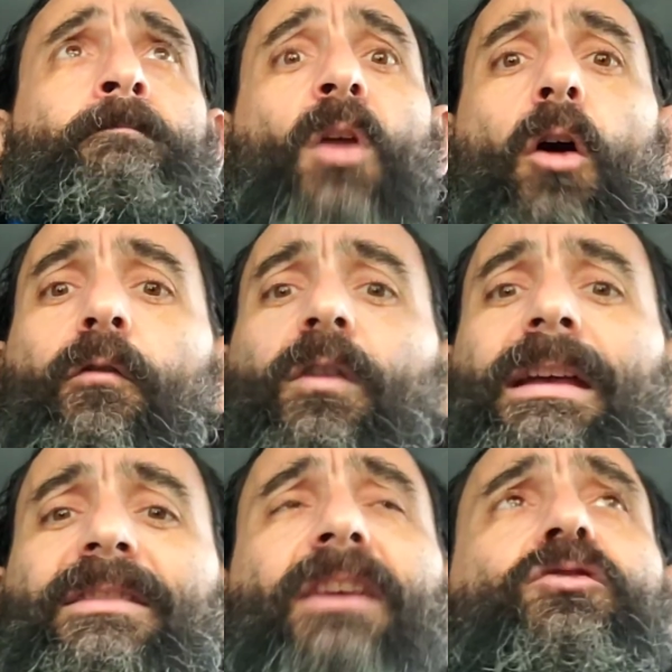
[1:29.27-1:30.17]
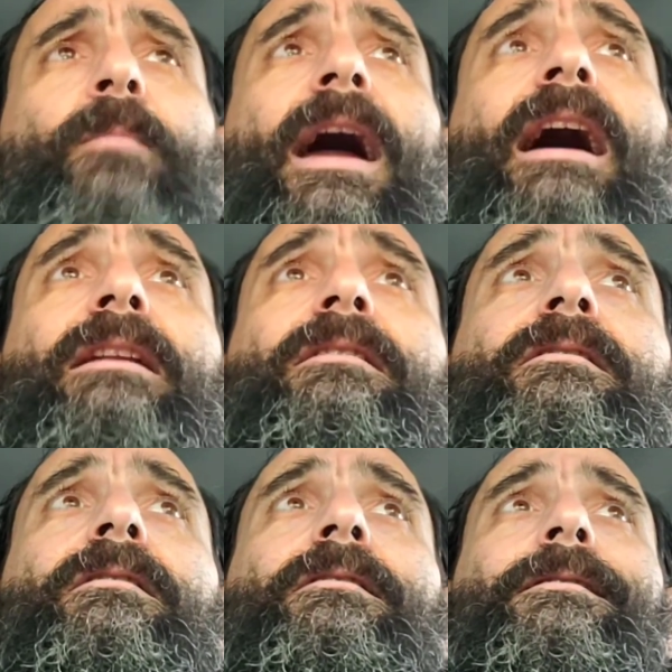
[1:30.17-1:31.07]
Hopefully it's not too bad.
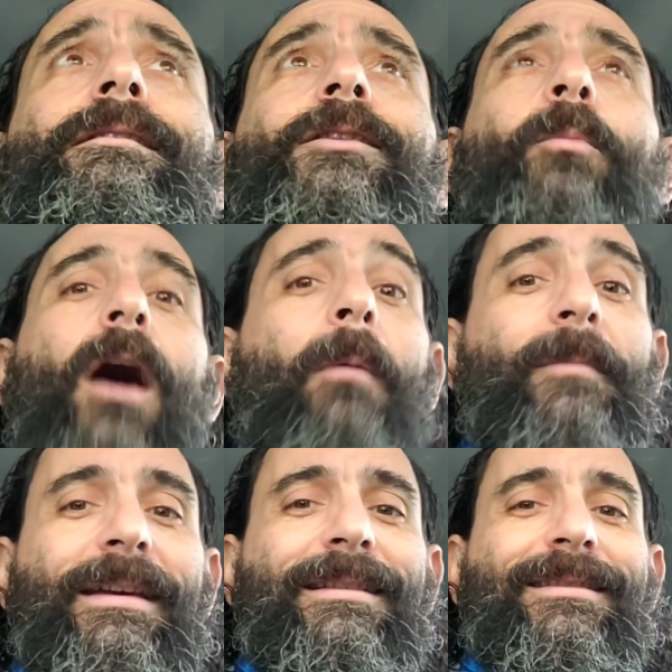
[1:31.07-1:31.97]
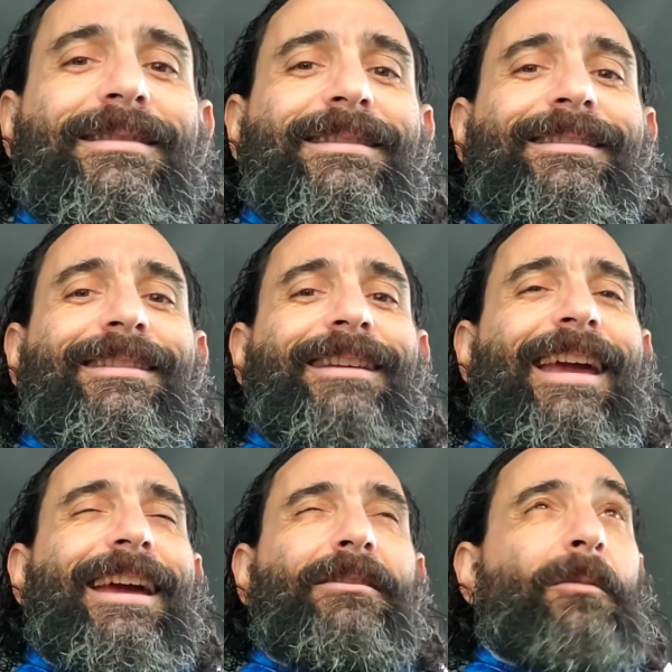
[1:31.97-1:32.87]
The problem is,
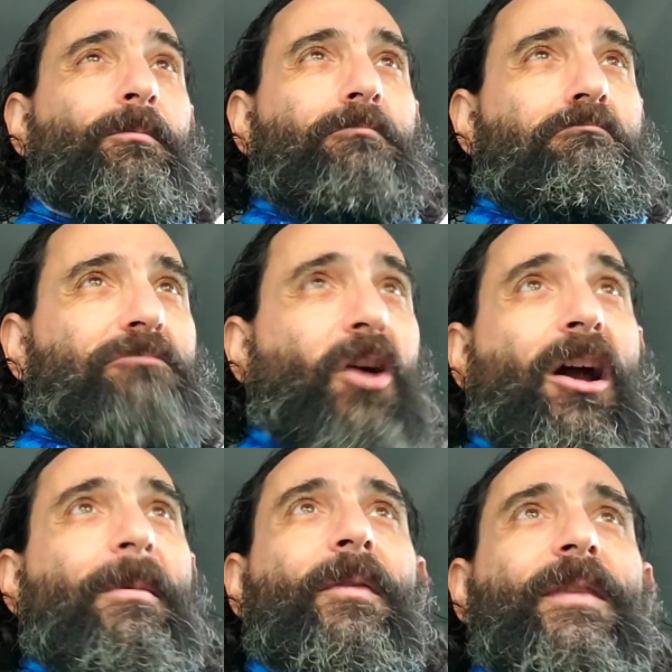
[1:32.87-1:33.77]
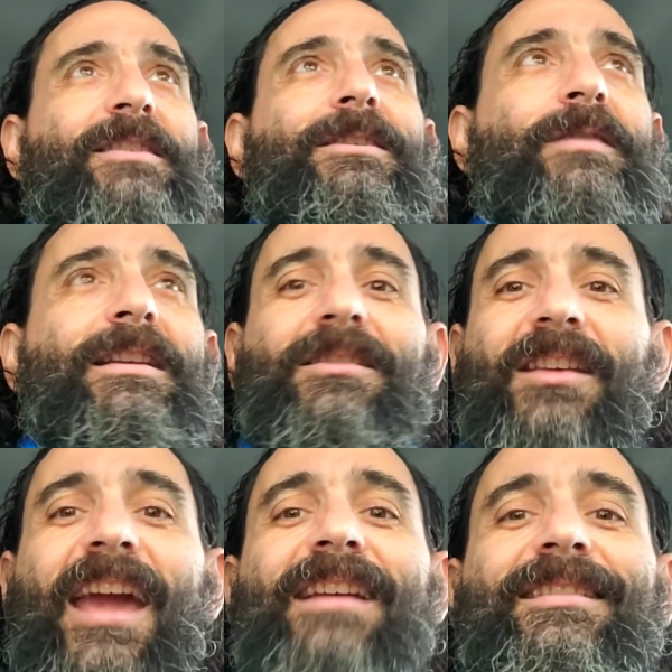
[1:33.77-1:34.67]
and I'll talk about this if it is
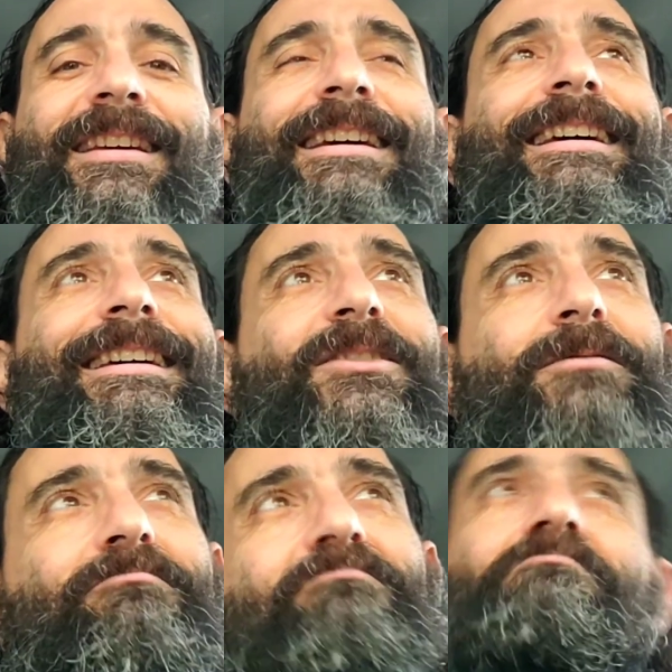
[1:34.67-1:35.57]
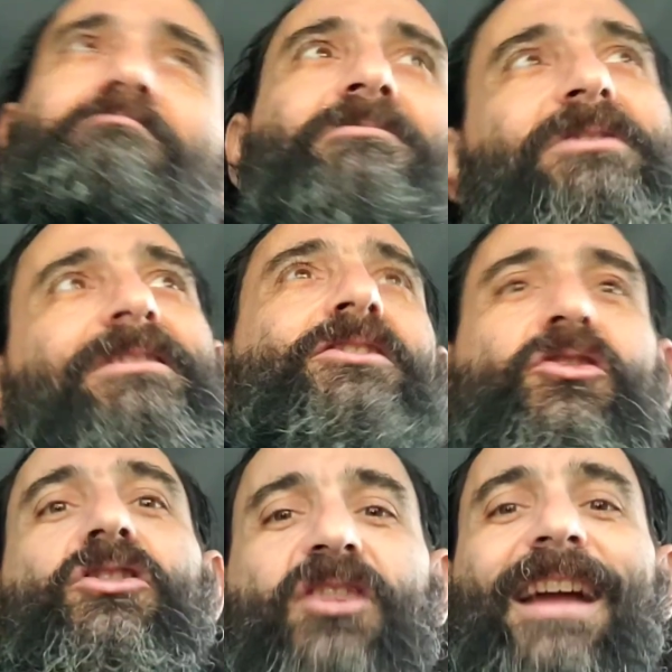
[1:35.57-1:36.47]
the case, there's a
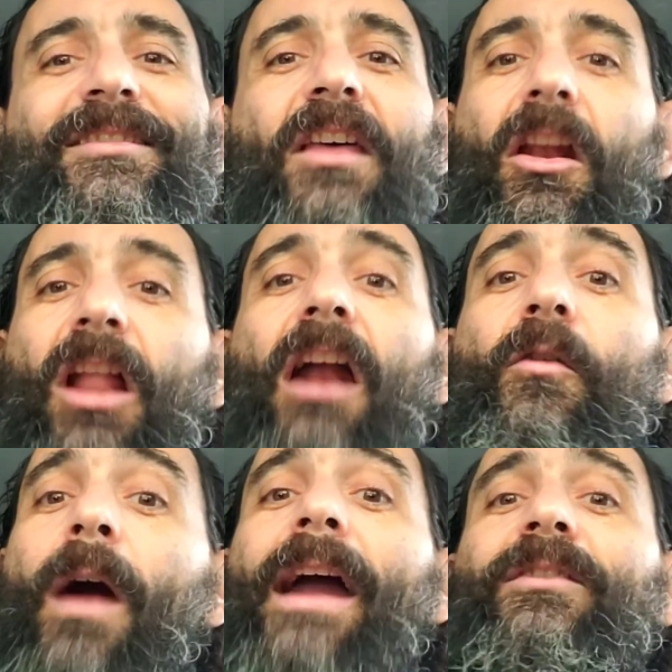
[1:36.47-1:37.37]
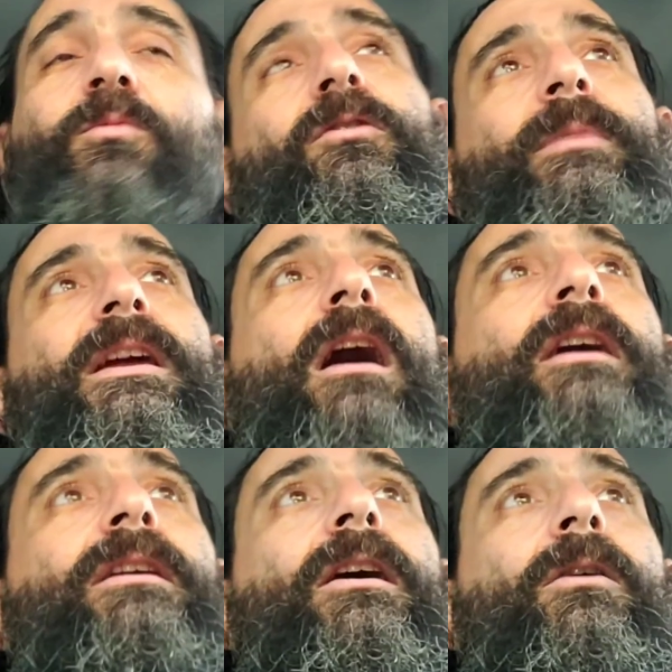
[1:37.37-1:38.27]
good chance that a lot of the rides will be
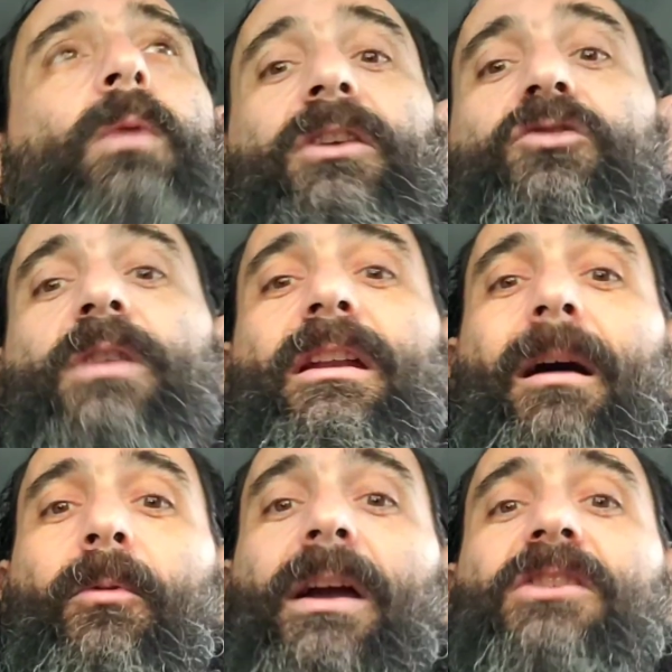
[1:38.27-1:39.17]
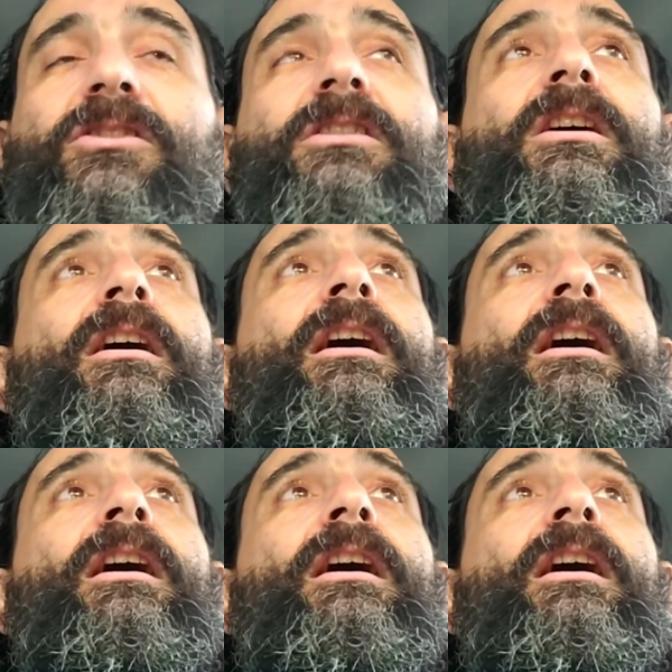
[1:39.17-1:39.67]
on one train operation,